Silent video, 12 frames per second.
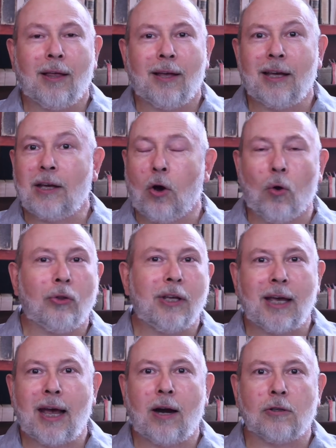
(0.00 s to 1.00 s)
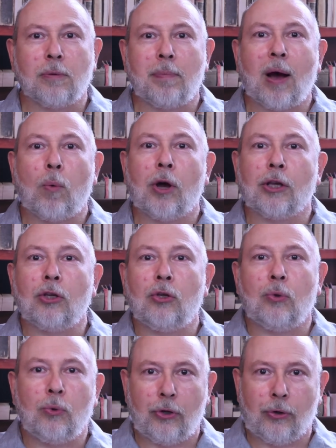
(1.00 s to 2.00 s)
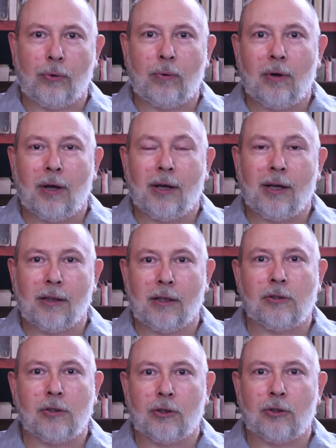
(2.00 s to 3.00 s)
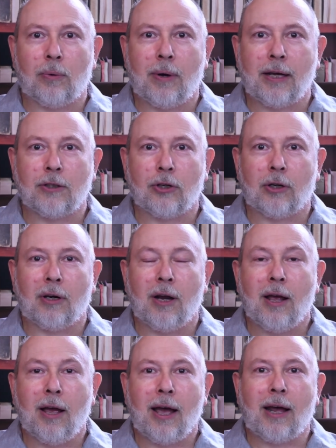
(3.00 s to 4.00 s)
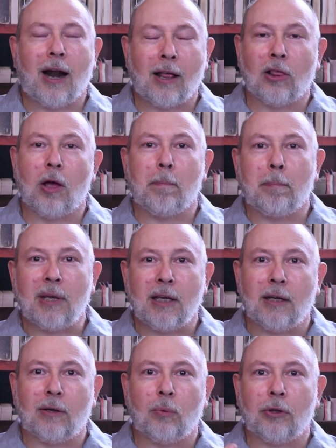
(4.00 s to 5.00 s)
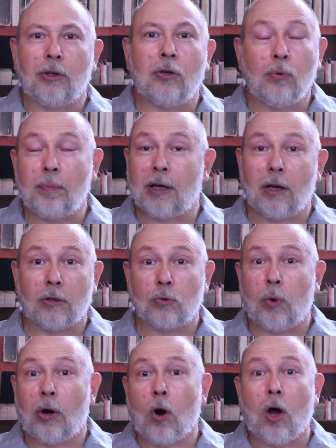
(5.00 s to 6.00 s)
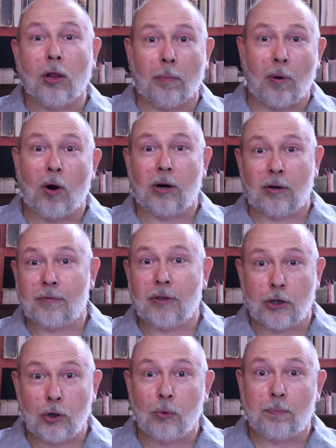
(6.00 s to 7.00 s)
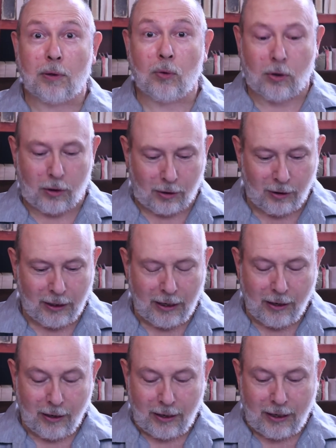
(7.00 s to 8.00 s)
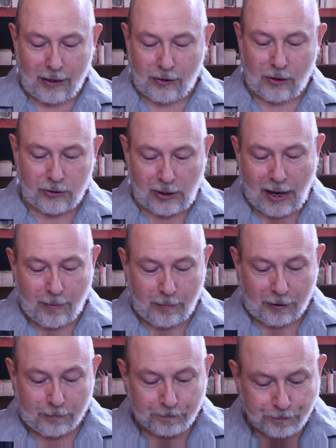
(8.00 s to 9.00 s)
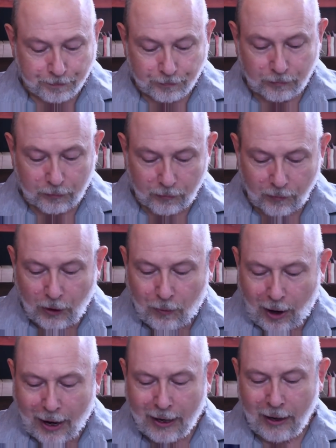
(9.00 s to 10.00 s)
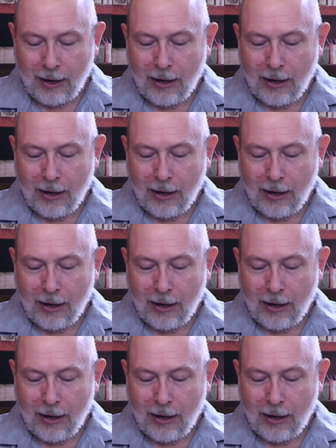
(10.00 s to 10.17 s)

He only cares about what you do in this situation. And I lump me in with you because we're all a part of the you plural in the statement, right?